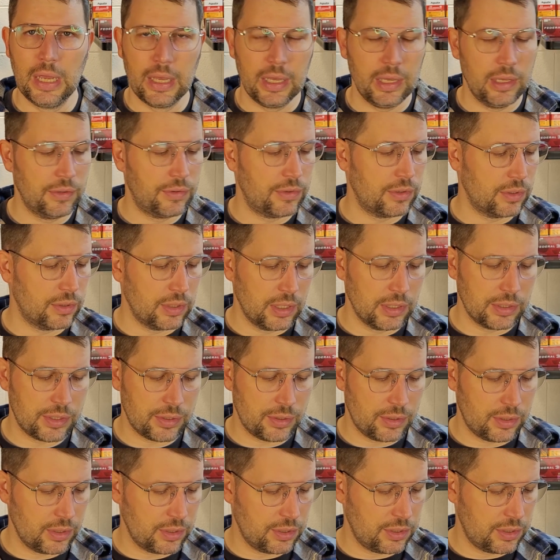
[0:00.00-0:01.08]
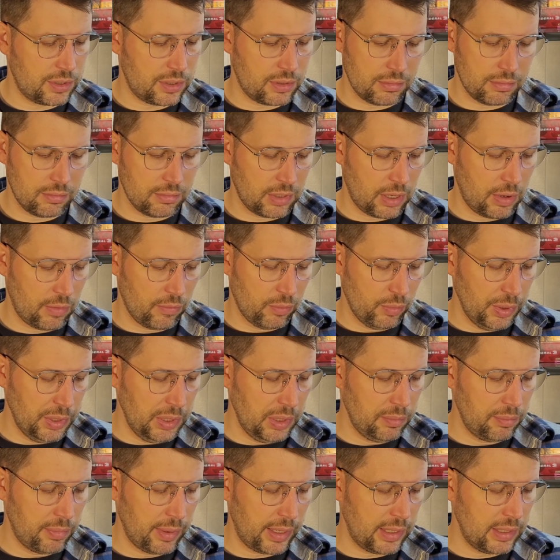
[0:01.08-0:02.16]
It's just a
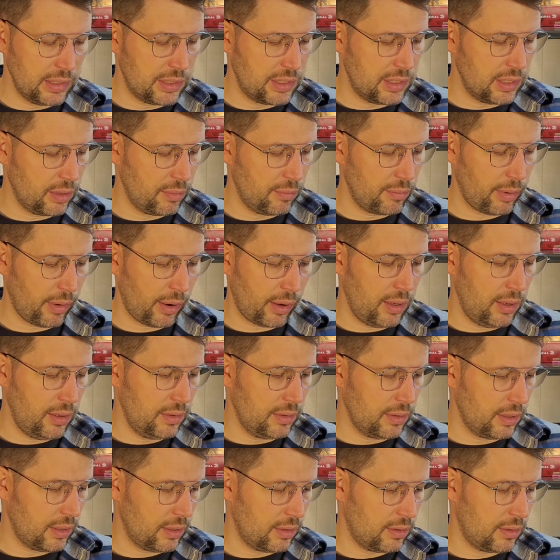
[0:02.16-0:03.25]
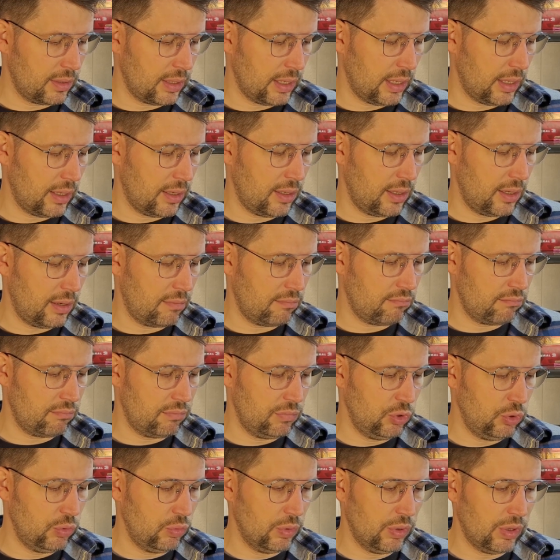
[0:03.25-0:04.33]
really basic brand, and
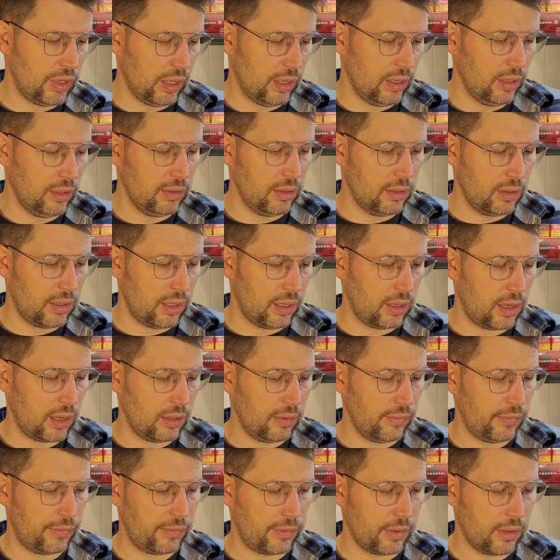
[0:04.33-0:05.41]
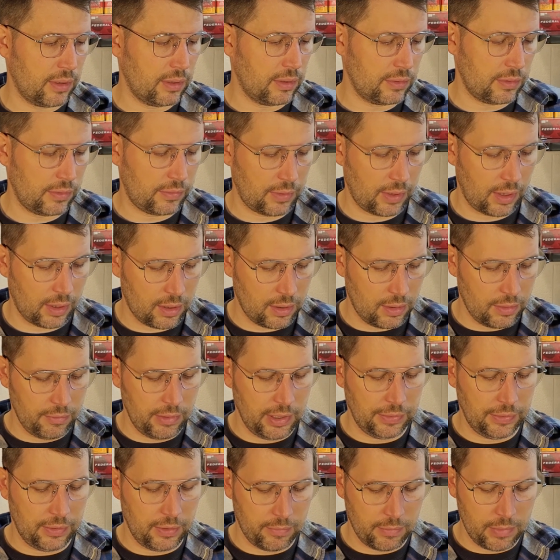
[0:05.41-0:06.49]
you would think that they kind of suck just like all the
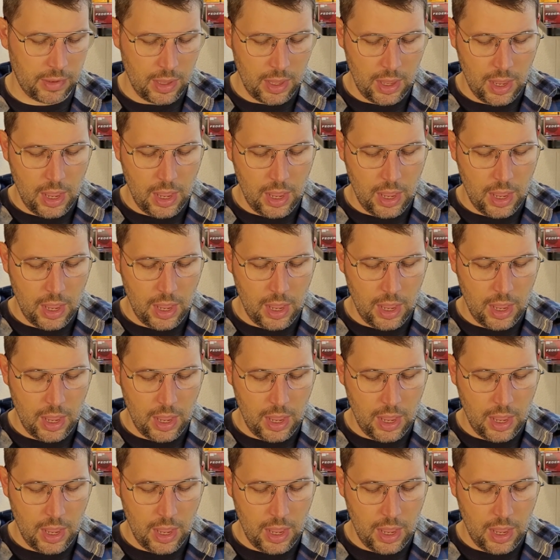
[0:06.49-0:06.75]
rest of them.